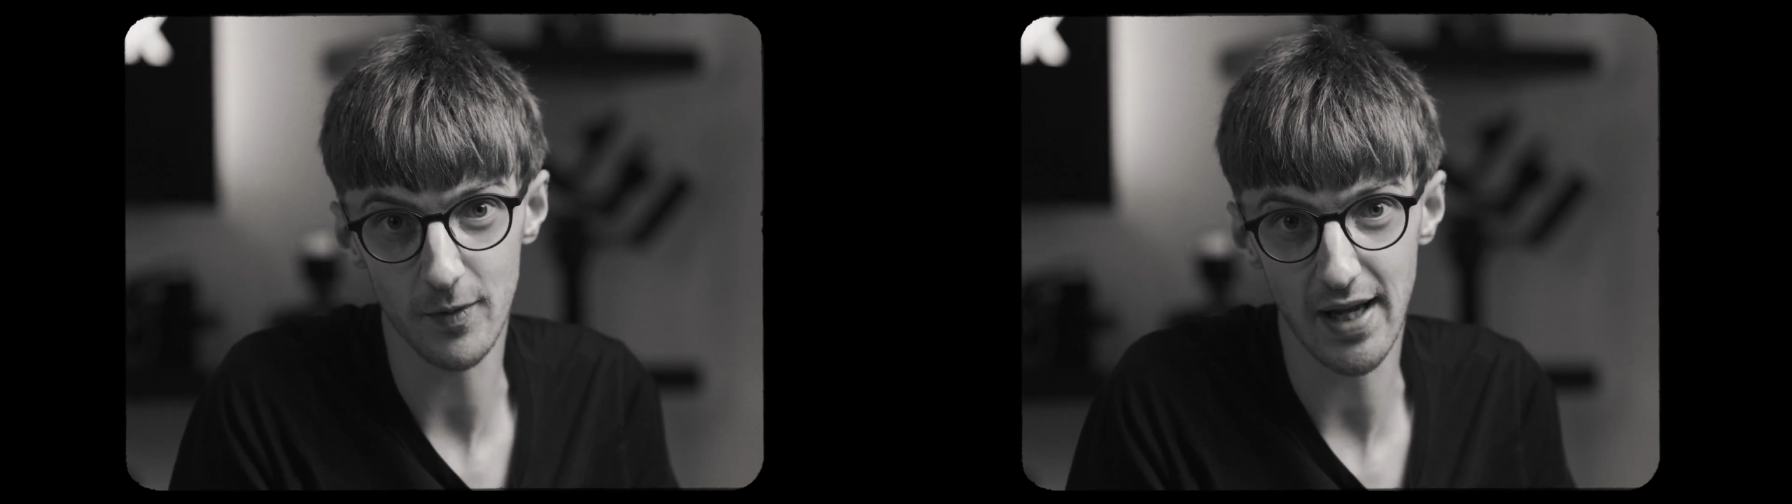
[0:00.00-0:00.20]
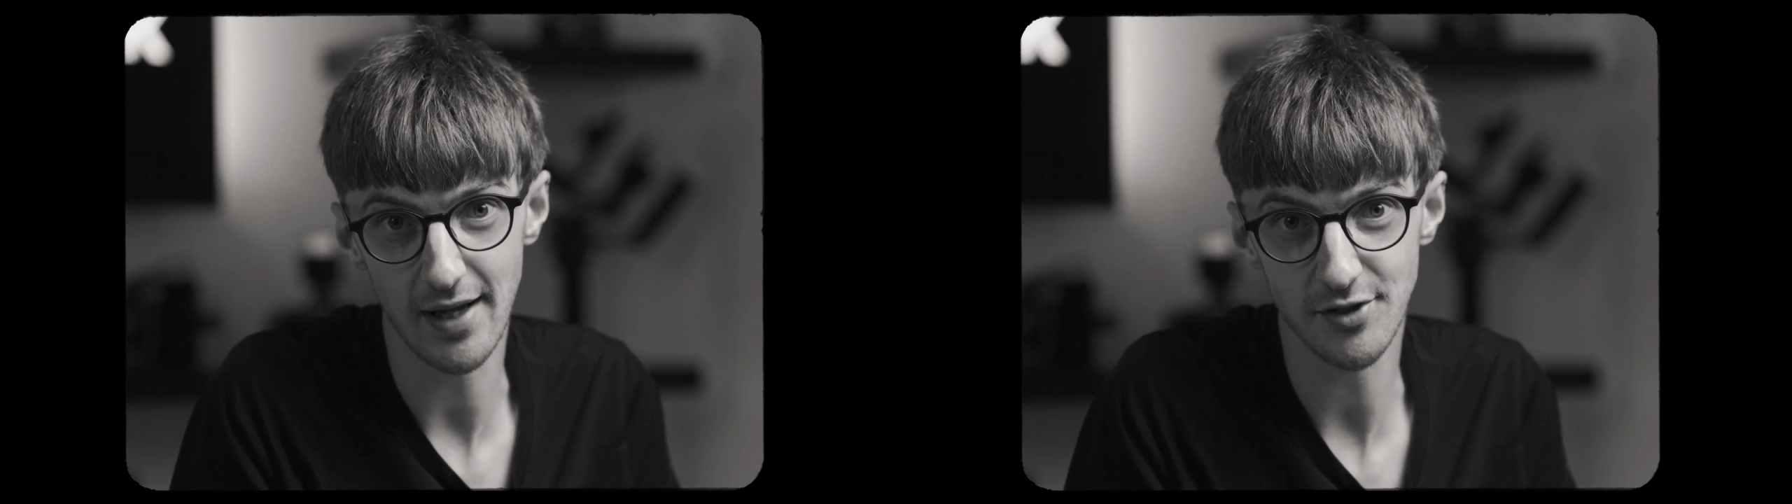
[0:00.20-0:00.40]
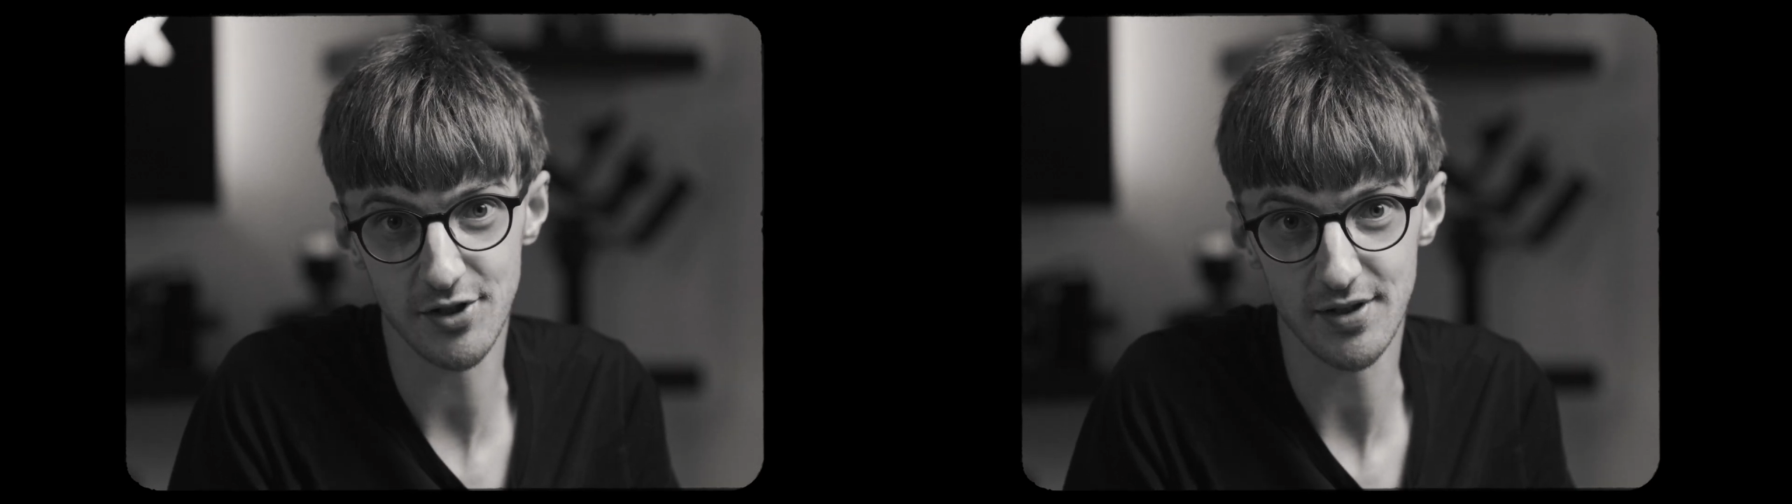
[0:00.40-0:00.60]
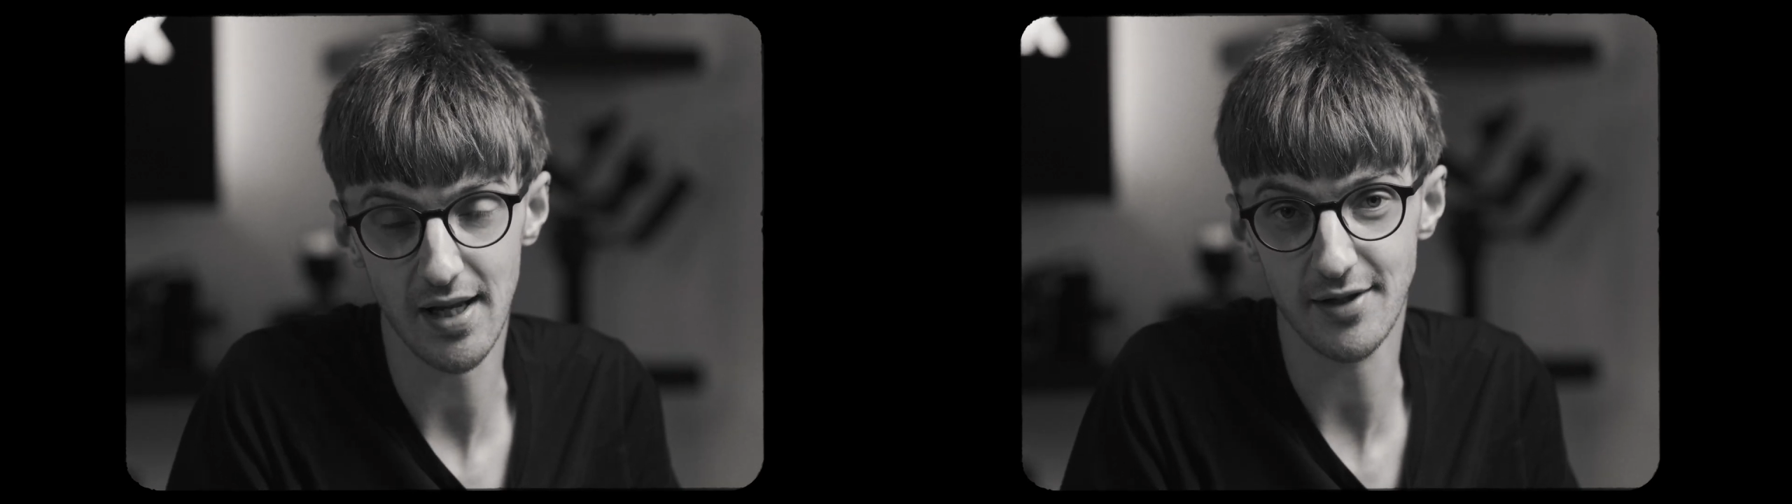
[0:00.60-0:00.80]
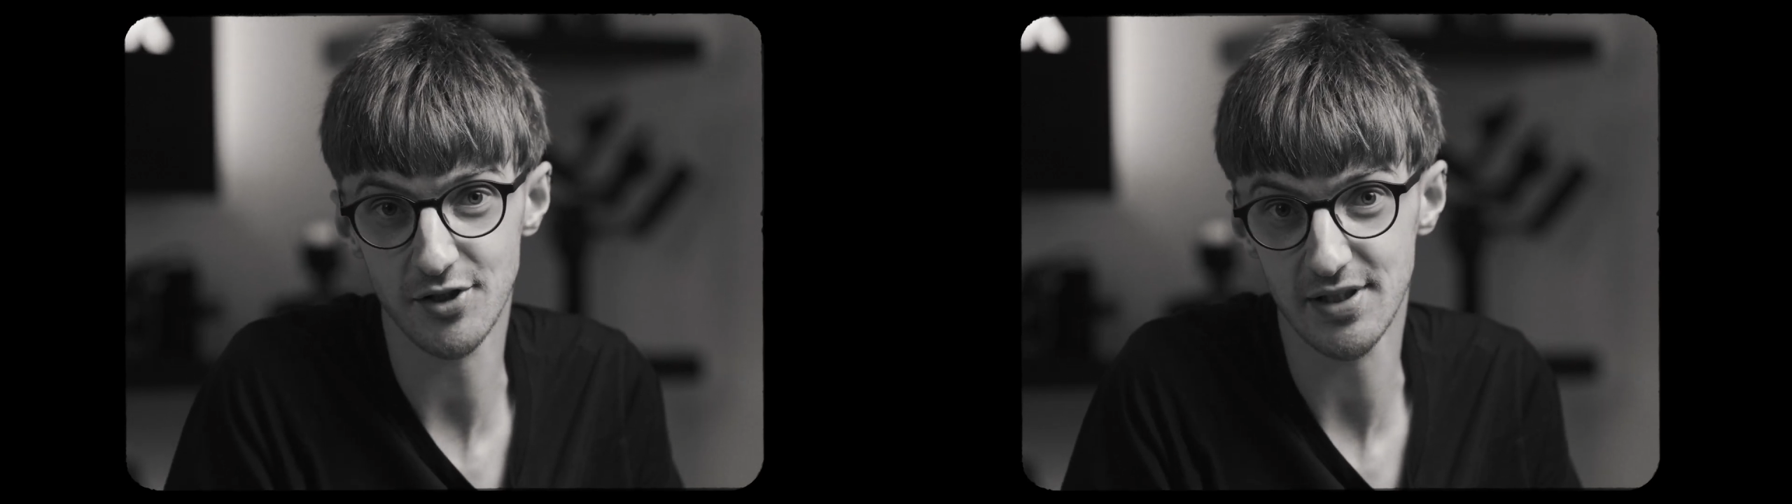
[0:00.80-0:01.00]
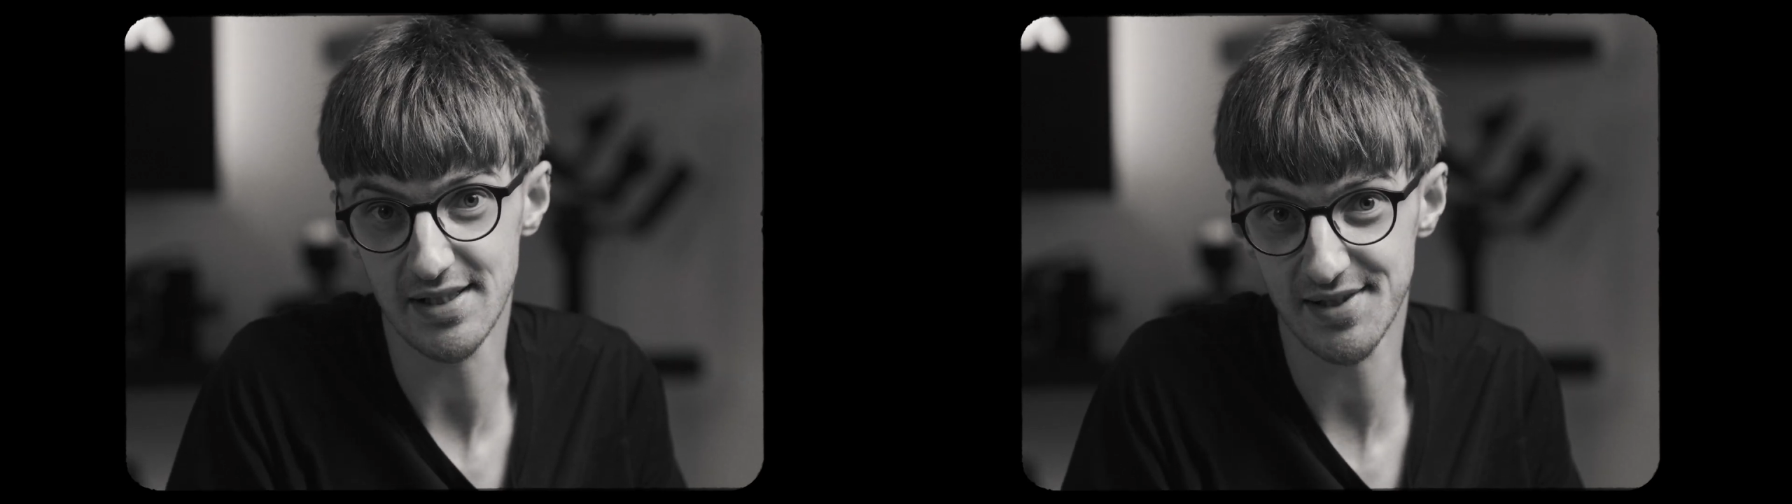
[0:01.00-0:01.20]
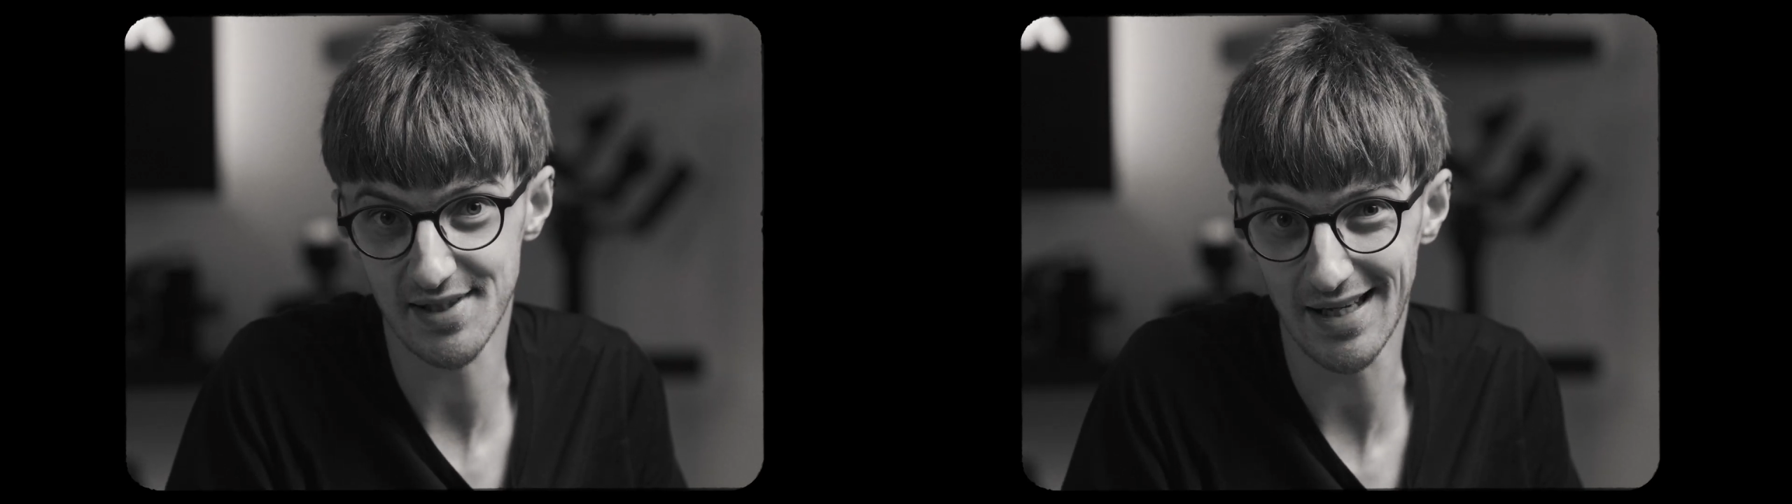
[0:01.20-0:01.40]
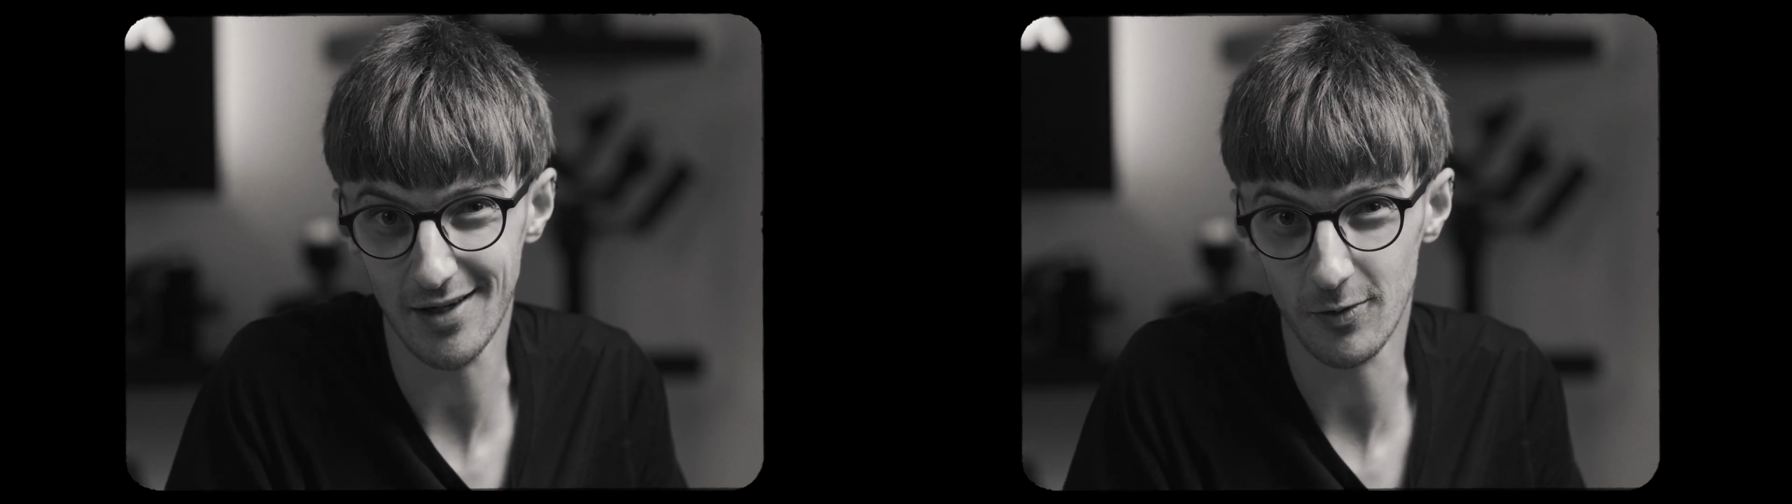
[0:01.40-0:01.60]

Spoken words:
we actually see,